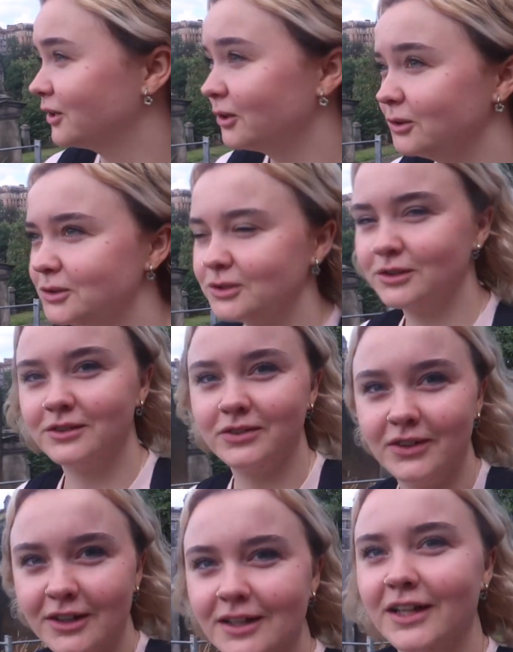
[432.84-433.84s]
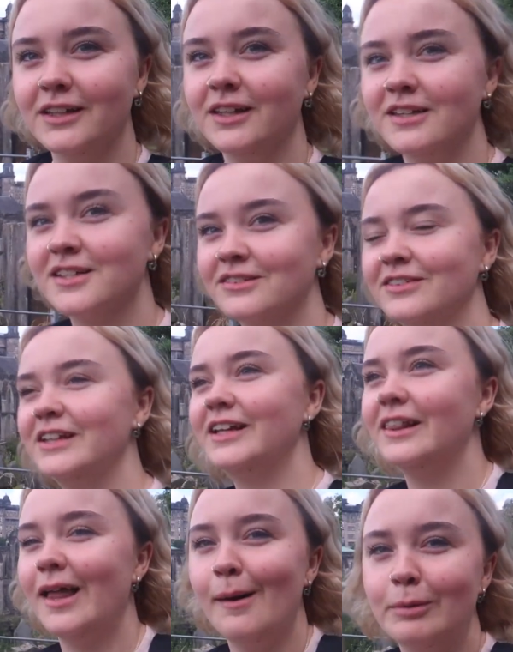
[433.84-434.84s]
cool so far. Like, these are really
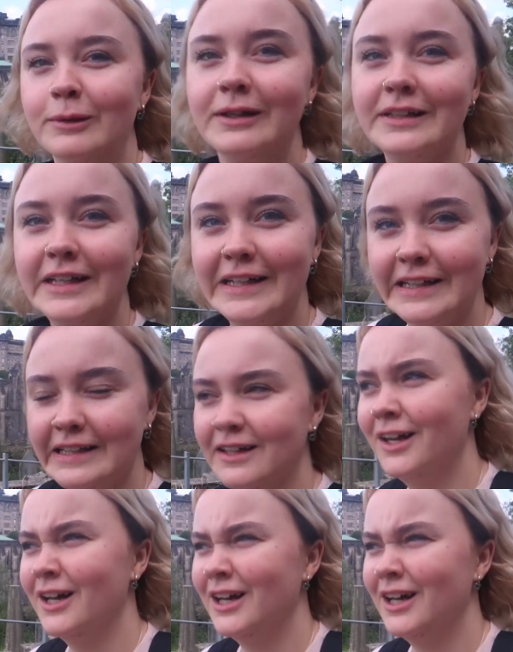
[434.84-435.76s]
elaborate, like,